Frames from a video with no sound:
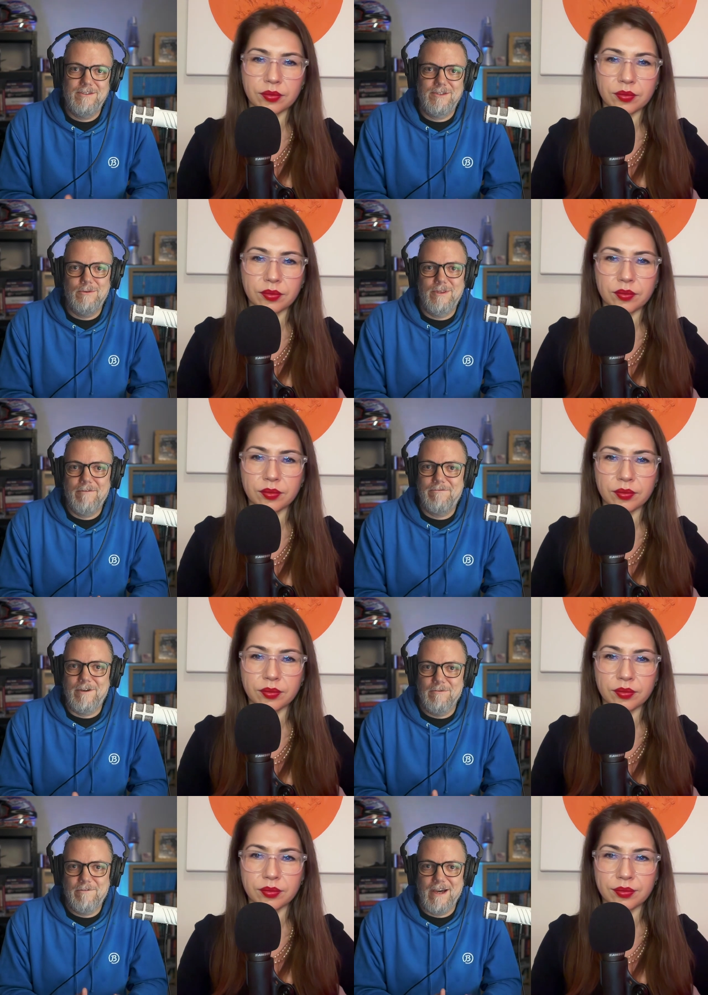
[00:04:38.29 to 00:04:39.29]
Speaker 1: doing that
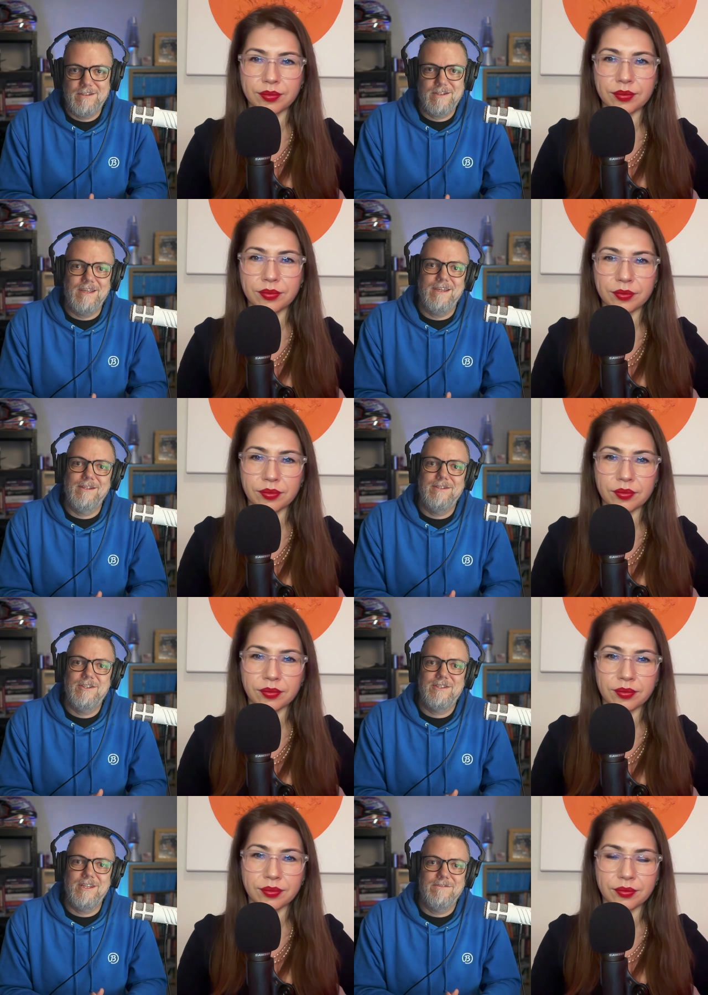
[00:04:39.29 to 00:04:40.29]
fail fast thing and just
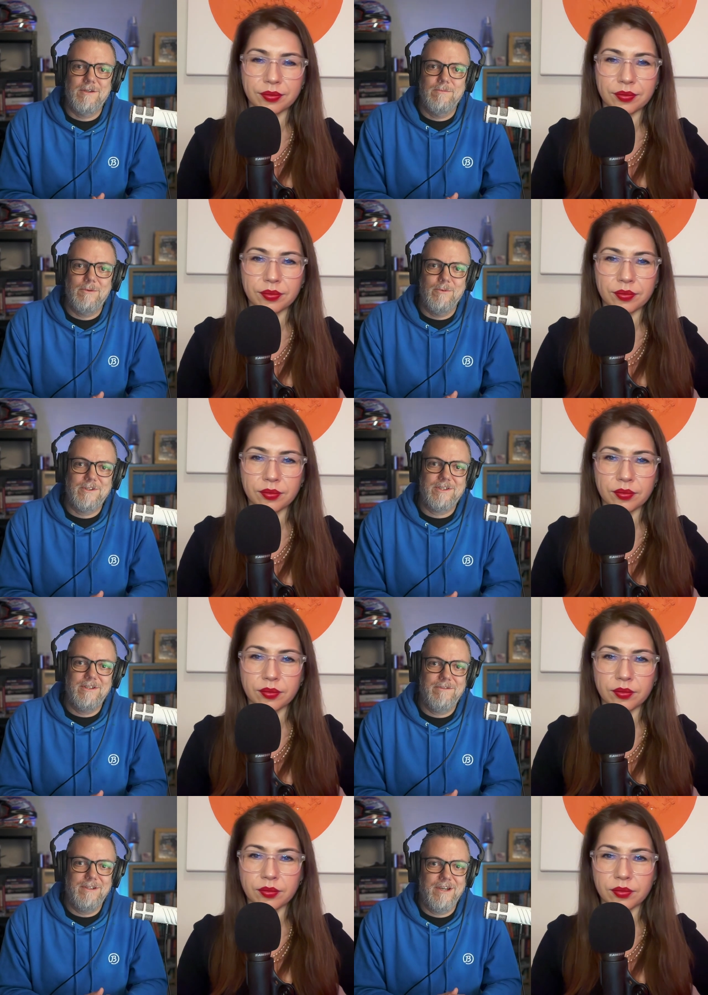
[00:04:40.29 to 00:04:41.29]
see if something works and
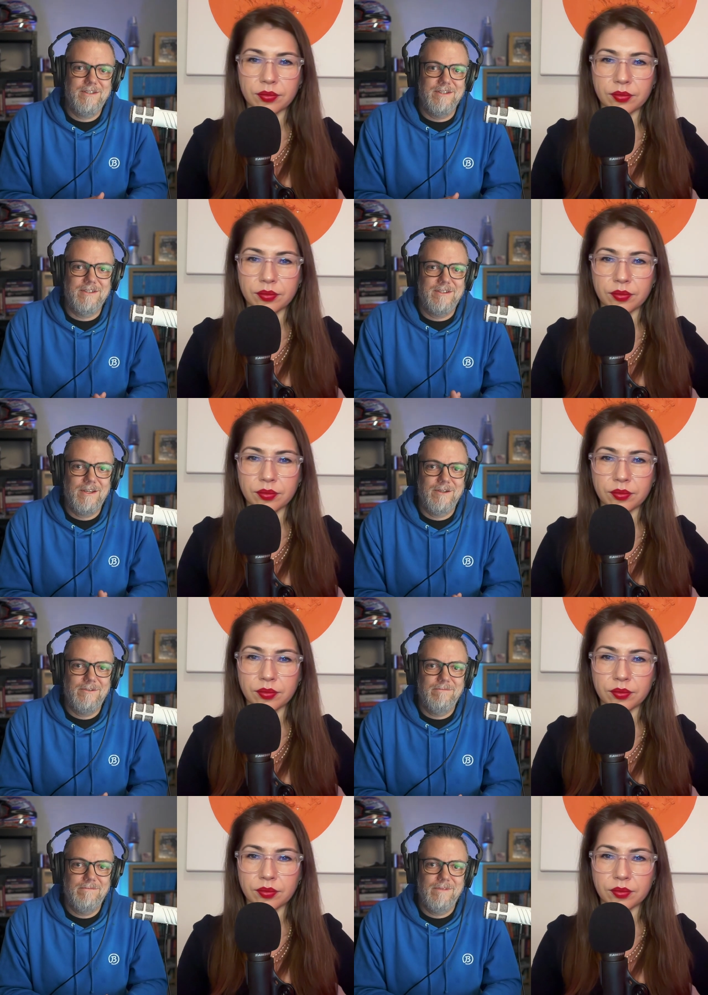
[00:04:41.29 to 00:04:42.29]
if it doesn't. So,
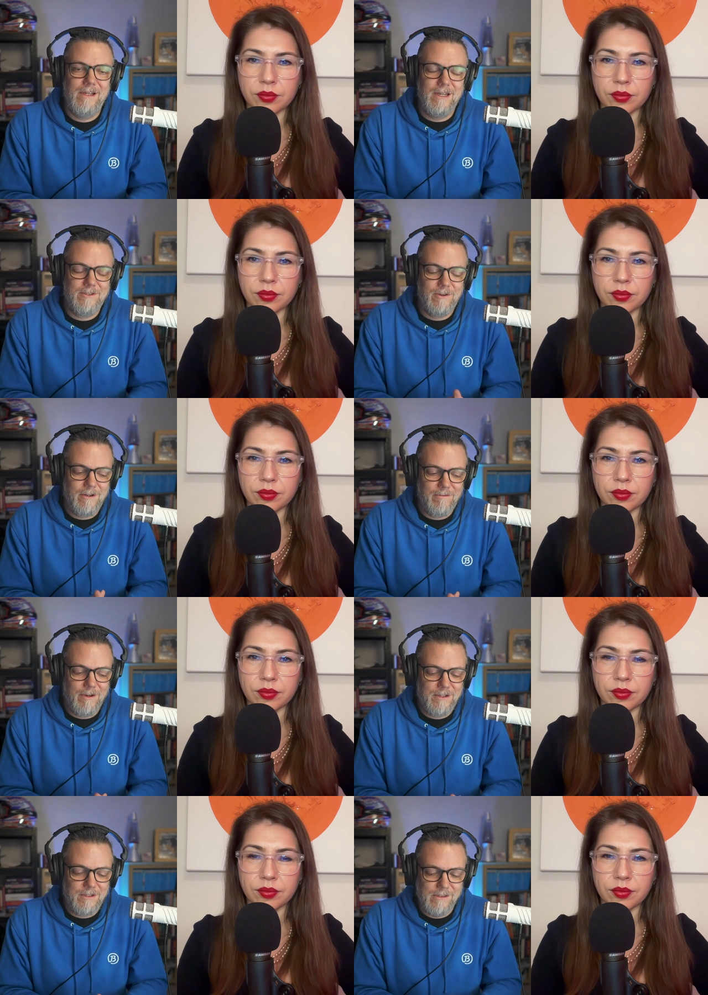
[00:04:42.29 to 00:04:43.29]
yeah, it's great
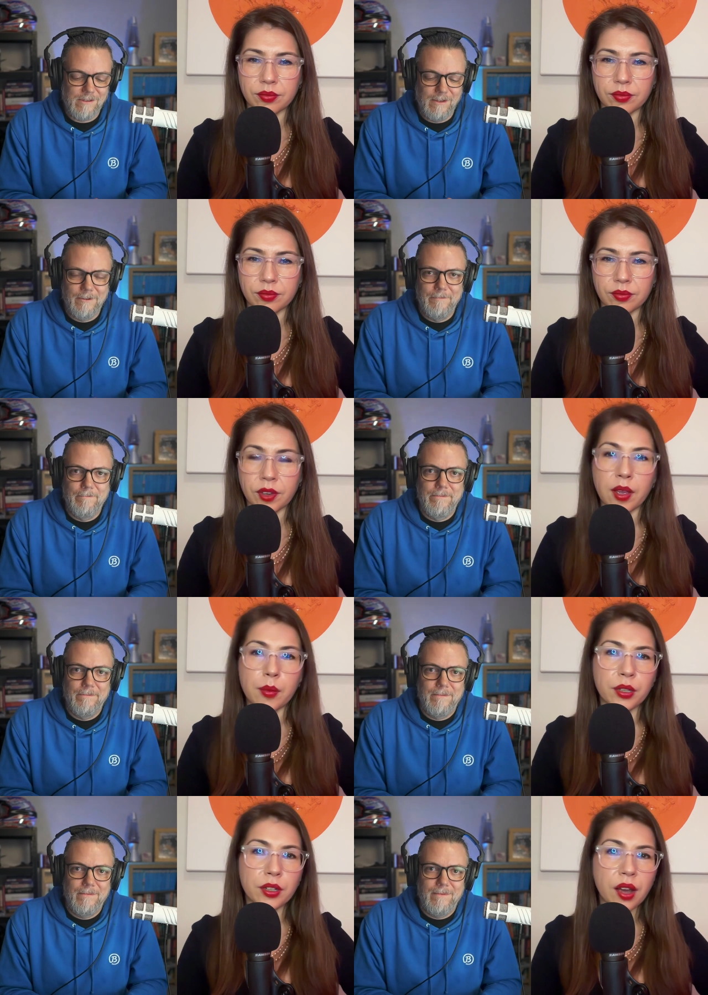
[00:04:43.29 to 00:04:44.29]
advice.
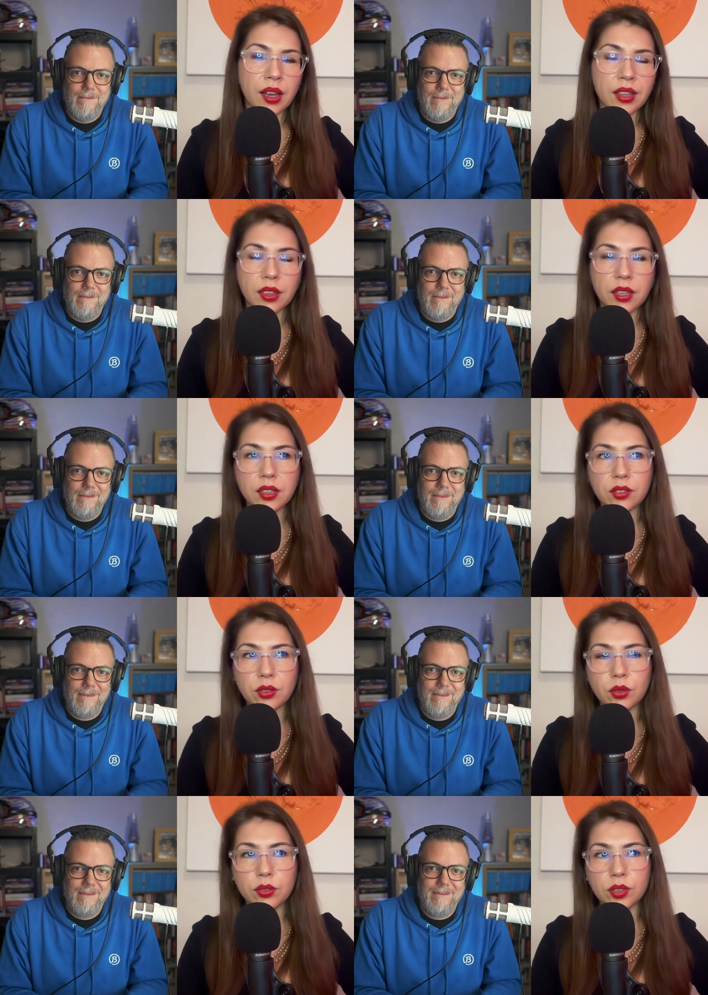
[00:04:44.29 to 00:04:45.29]
Speaker 2: You know, I think it's
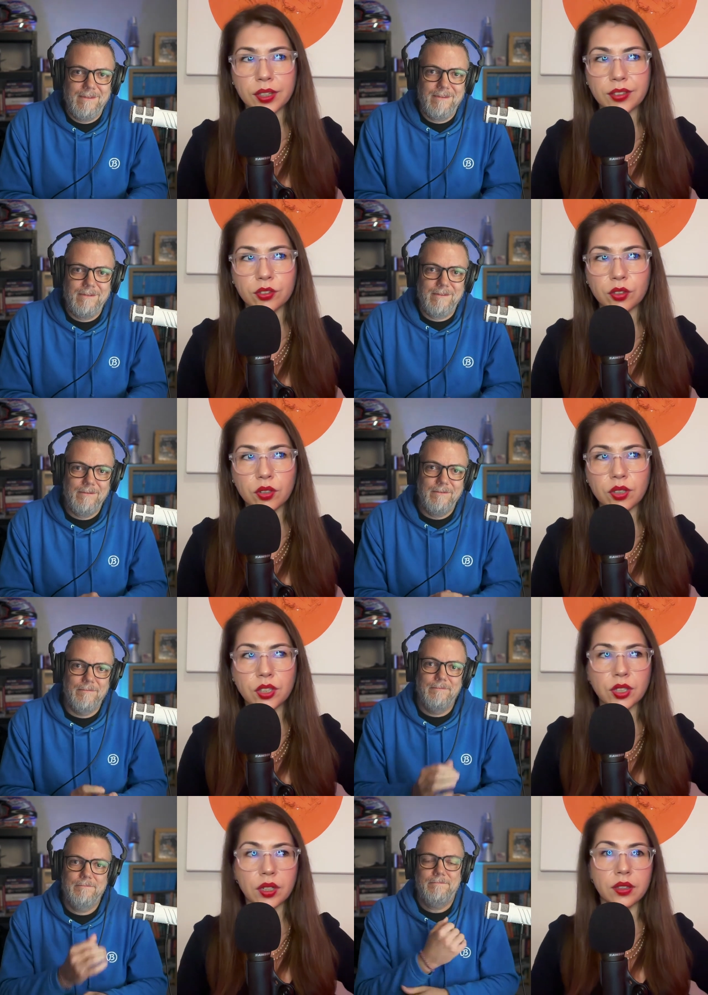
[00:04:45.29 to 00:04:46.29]
also, it's not
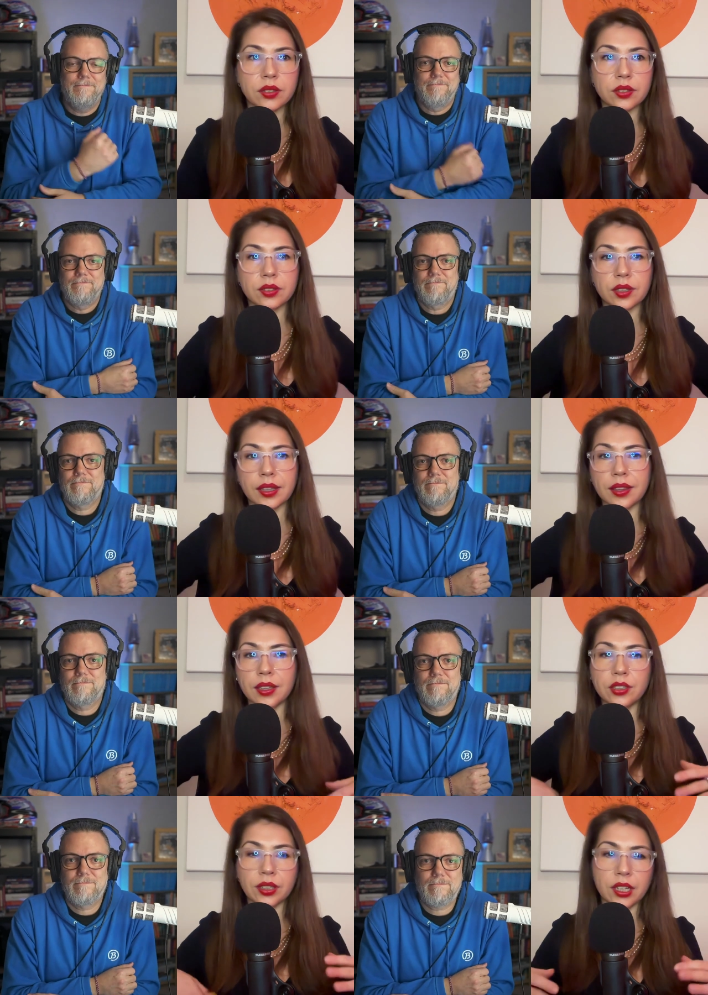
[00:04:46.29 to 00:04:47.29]
just the
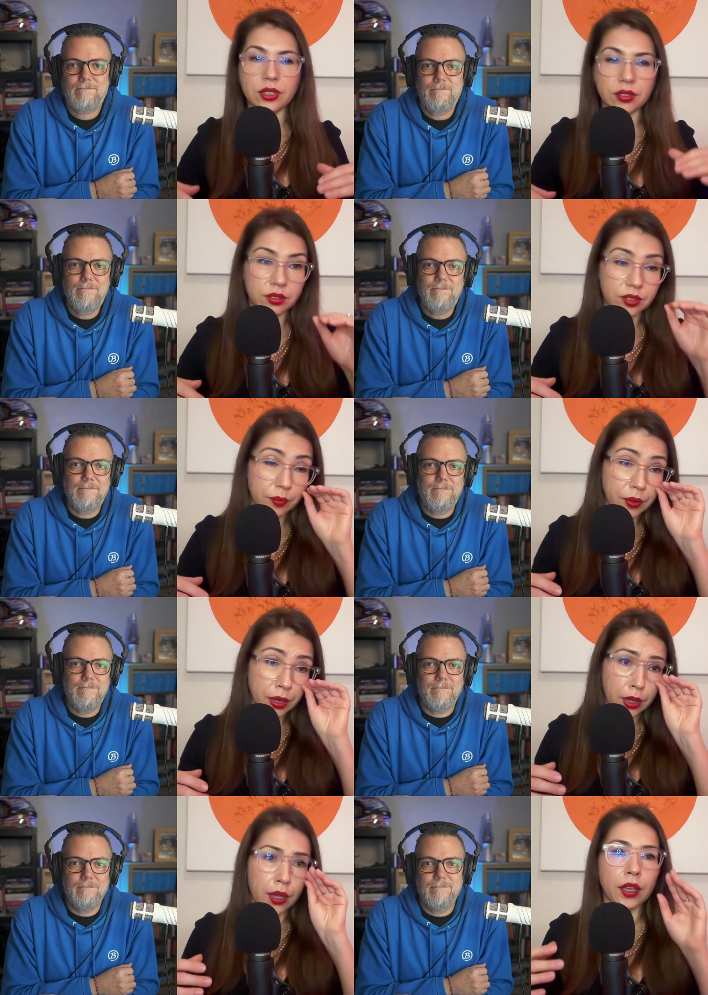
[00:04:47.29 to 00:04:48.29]
education system.
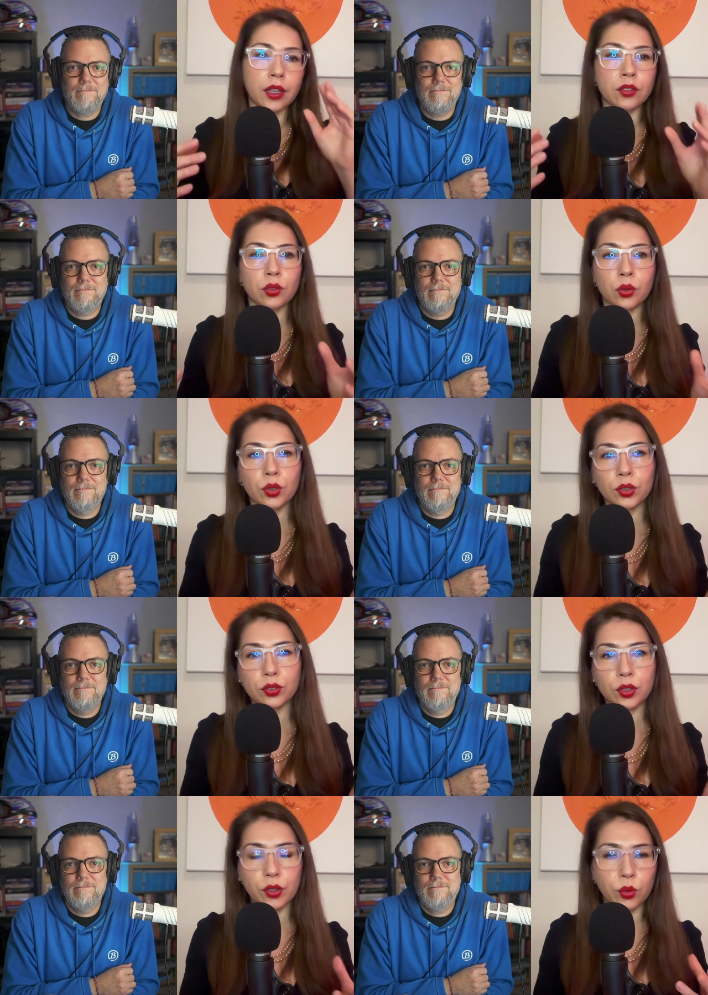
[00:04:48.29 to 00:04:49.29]
It's
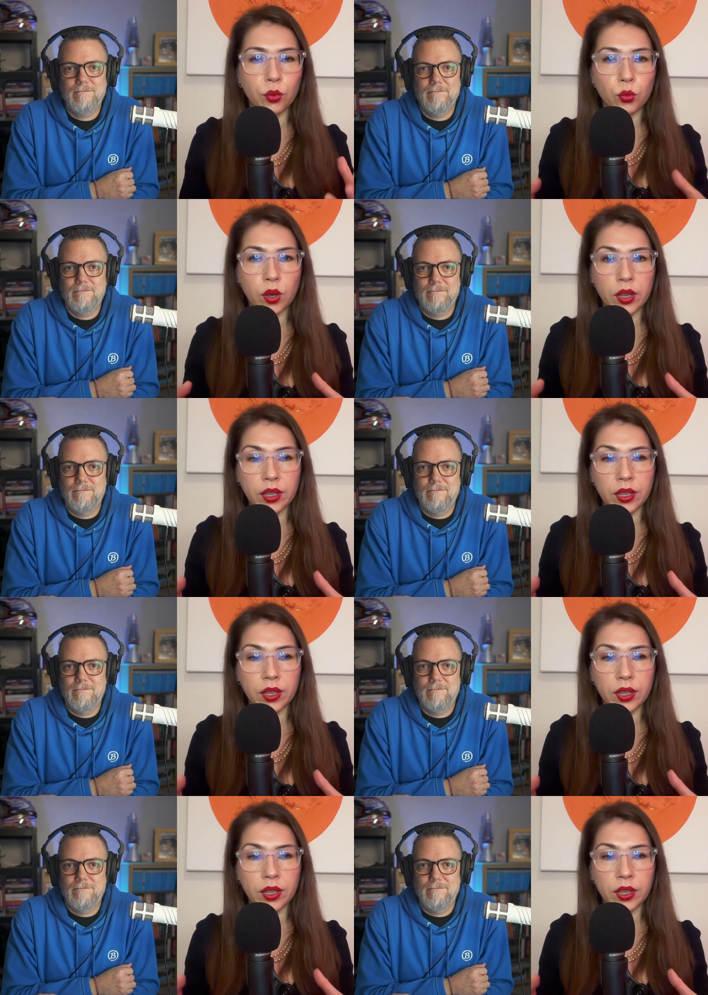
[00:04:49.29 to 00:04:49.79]
also the way,